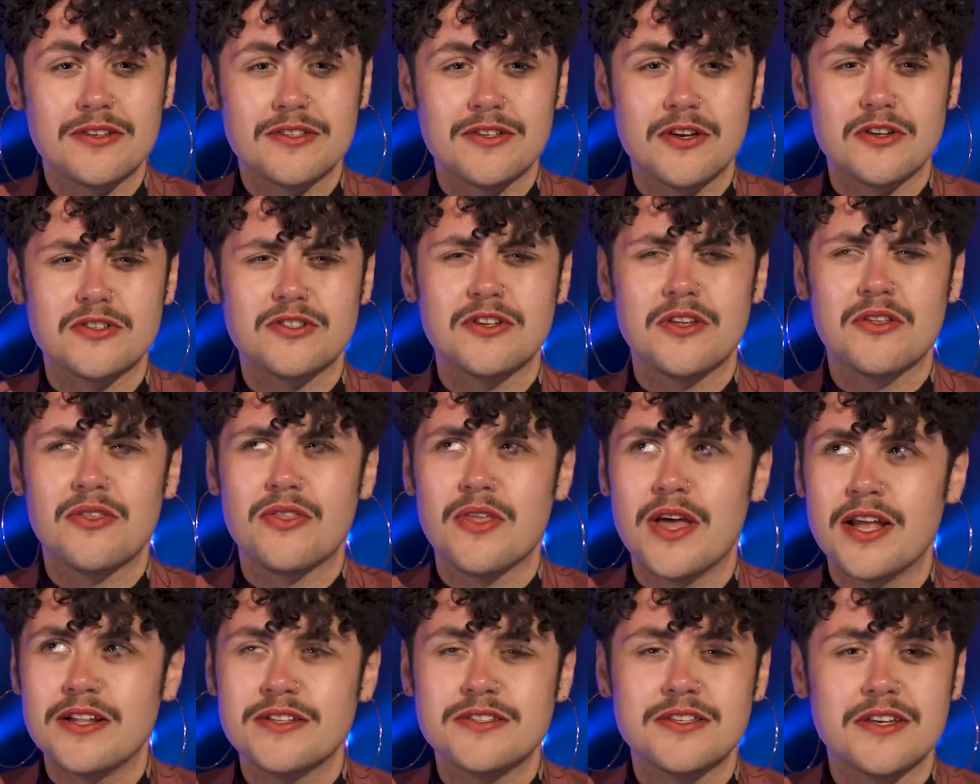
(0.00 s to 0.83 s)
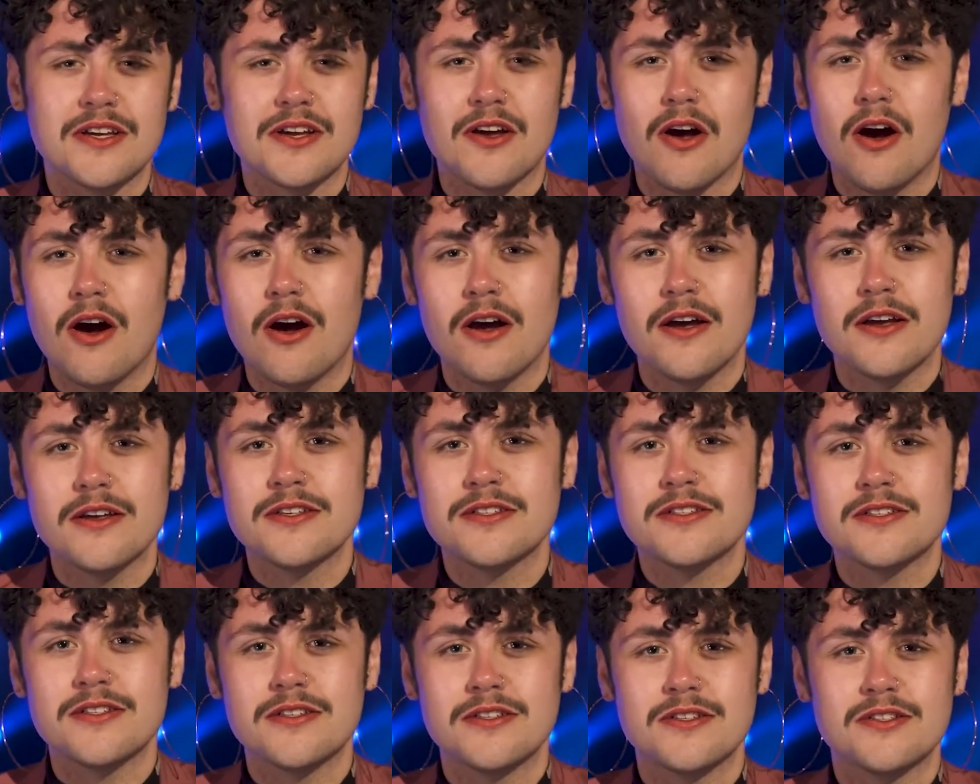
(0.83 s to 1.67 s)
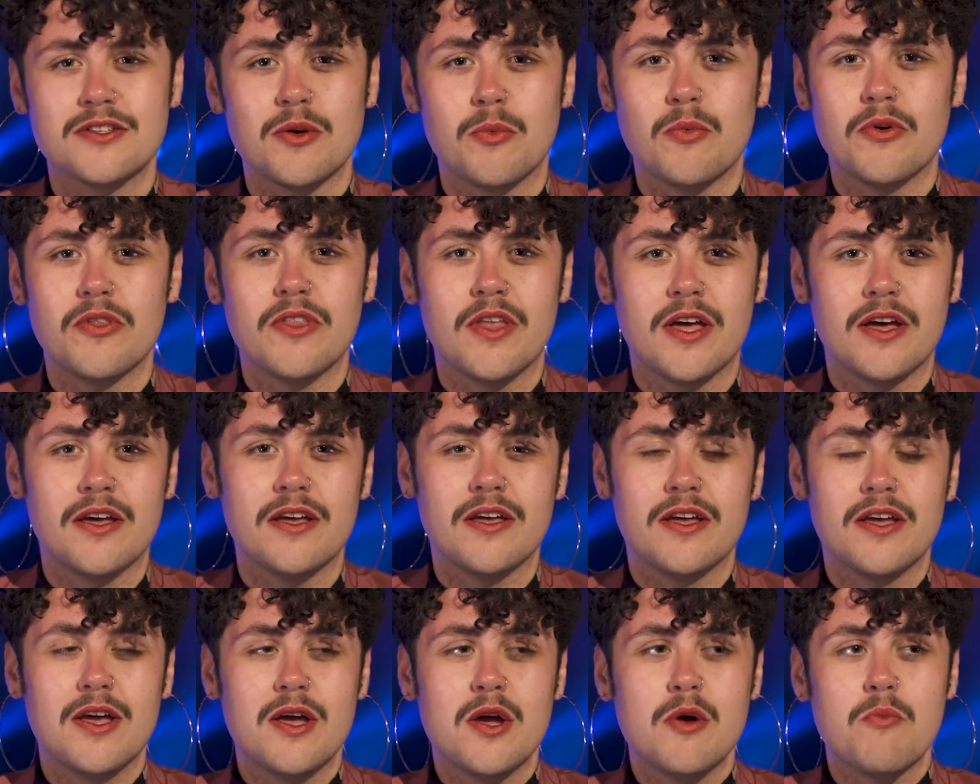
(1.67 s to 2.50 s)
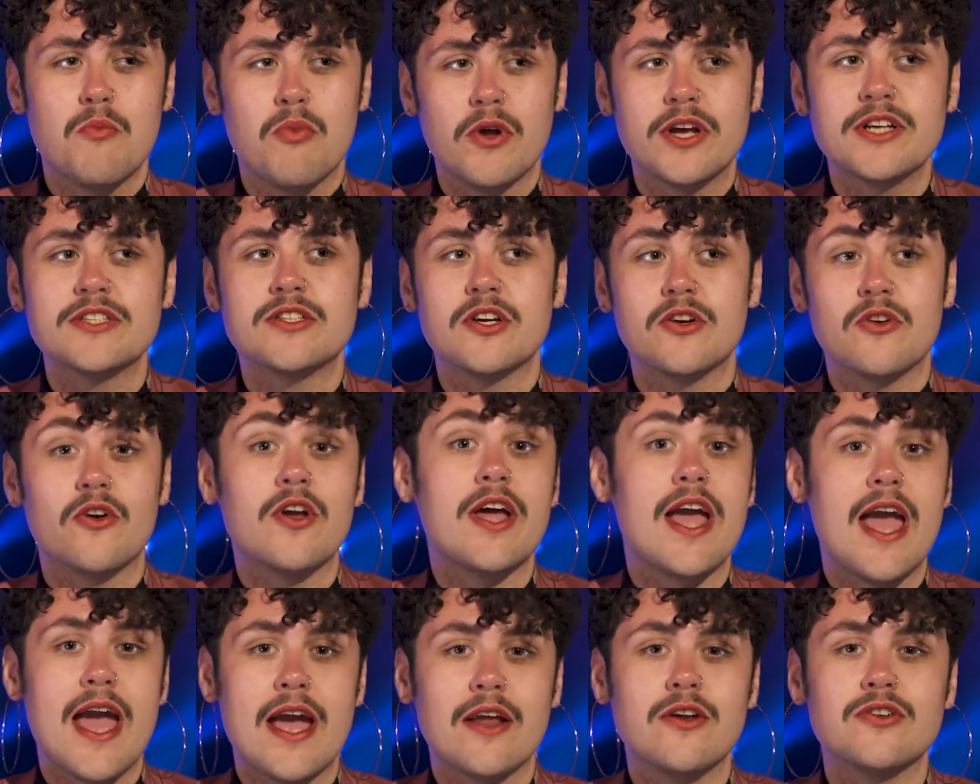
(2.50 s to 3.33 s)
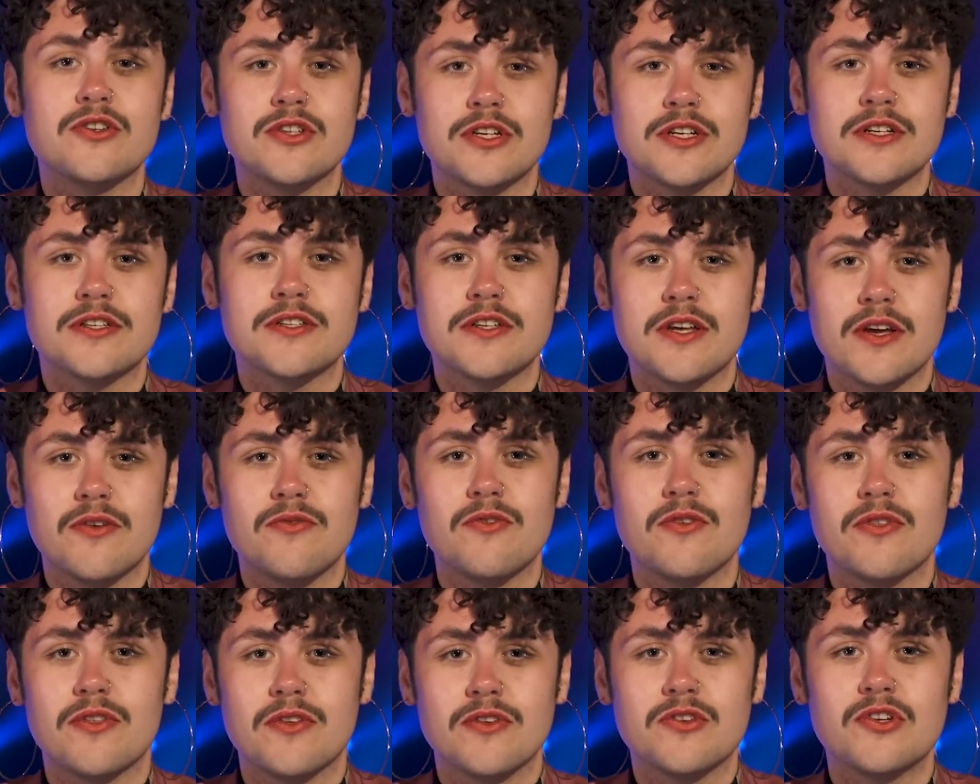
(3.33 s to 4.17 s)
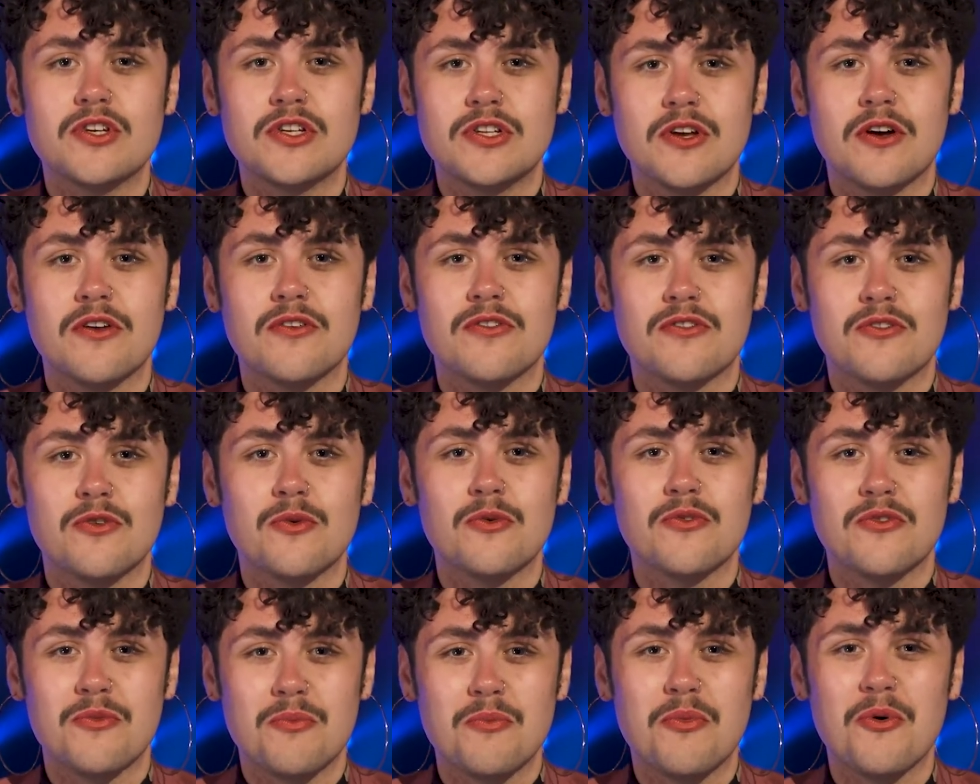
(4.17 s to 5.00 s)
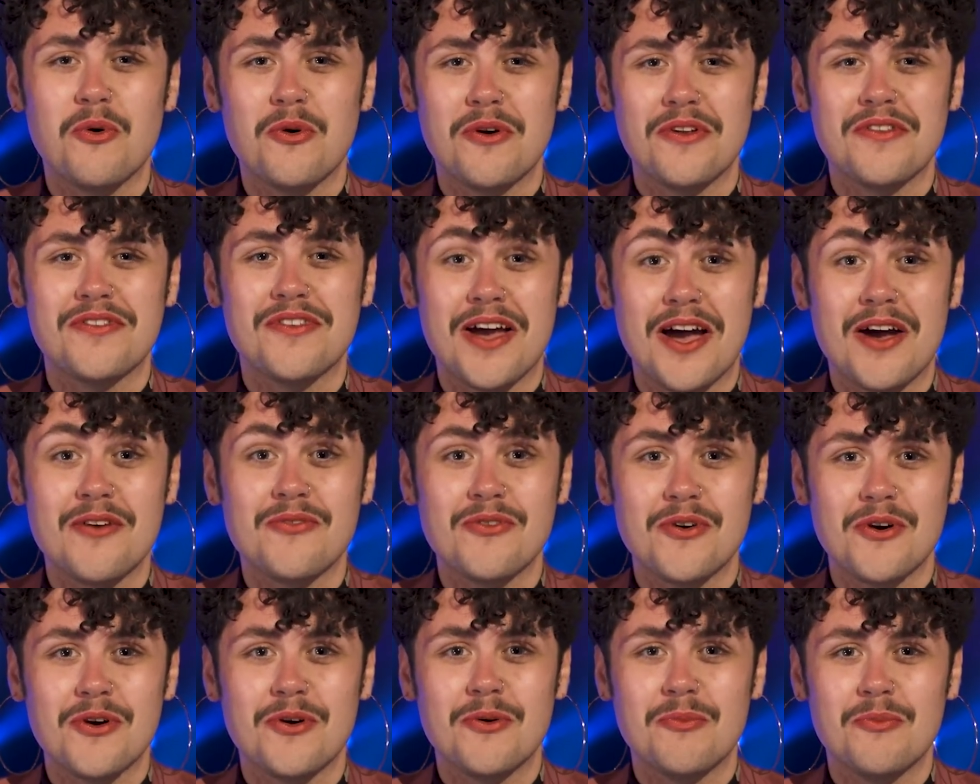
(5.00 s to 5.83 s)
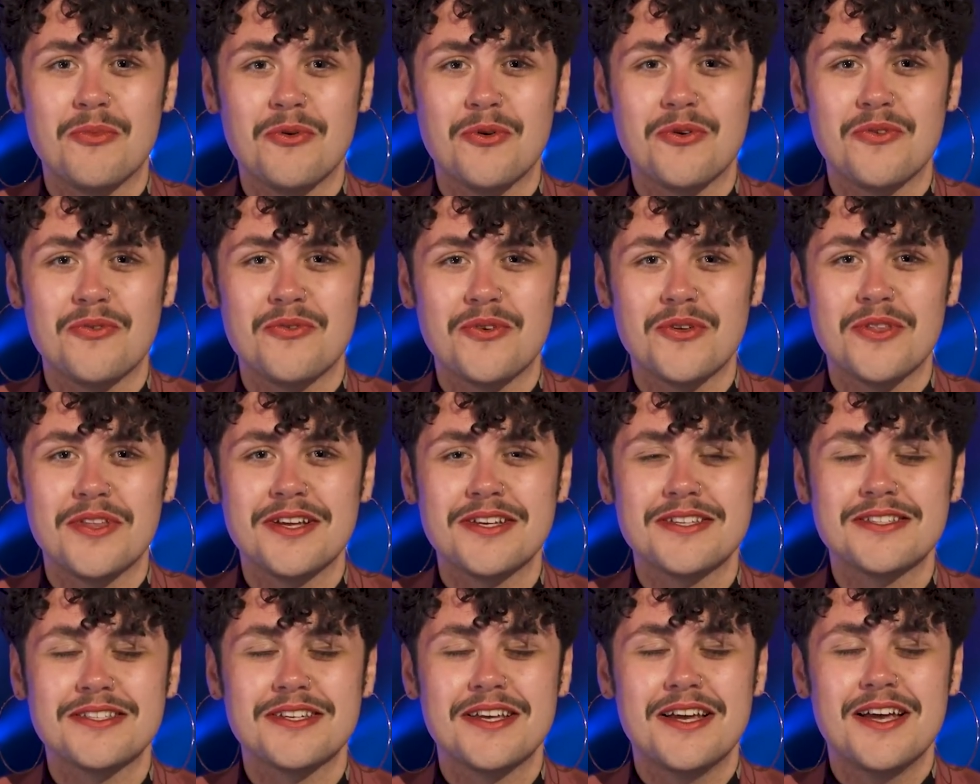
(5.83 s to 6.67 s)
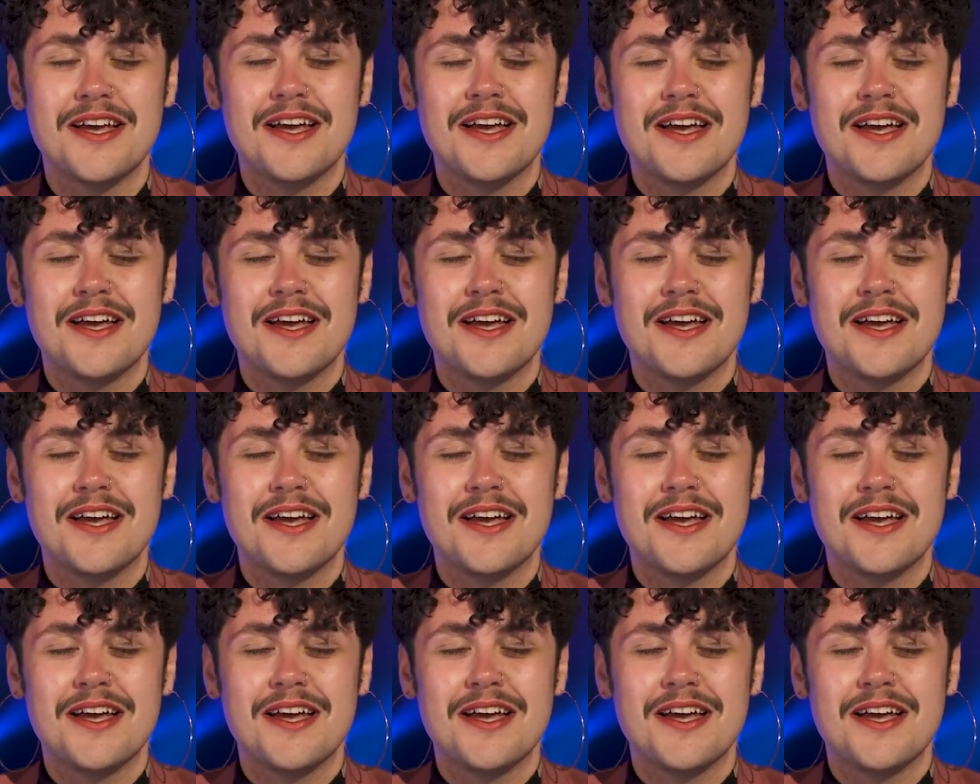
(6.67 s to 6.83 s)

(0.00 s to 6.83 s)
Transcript: Such an authentic artist and someone that brings a great energy to everything she does. So it was important to have her on board for this.